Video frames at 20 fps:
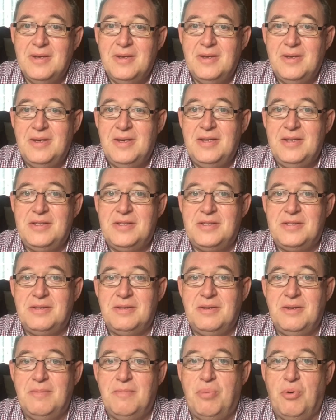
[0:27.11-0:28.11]
It's
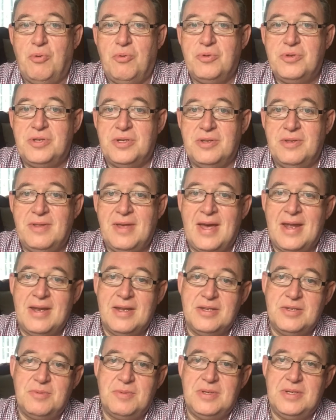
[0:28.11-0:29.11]
important that
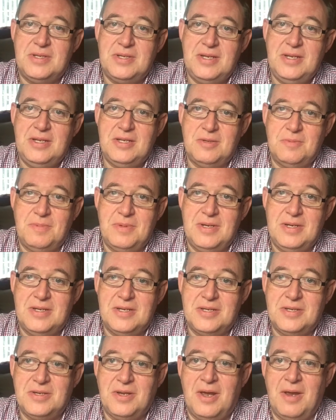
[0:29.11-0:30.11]
as we seek to be
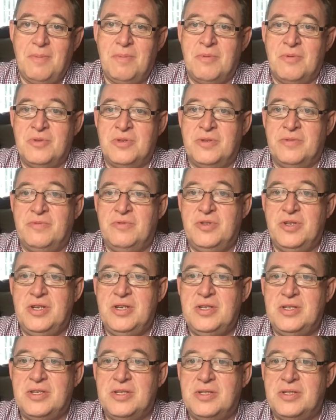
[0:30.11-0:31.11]
disciples of
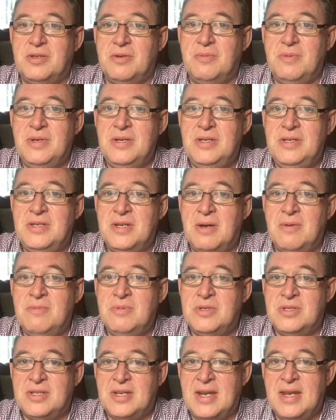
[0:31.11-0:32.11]
Jesus, that we don't
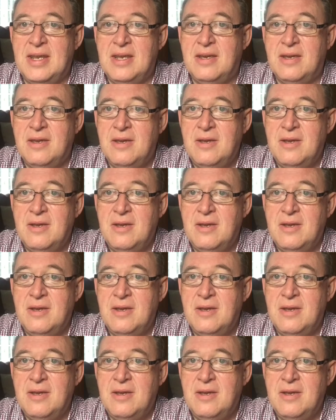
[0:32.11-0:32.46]
take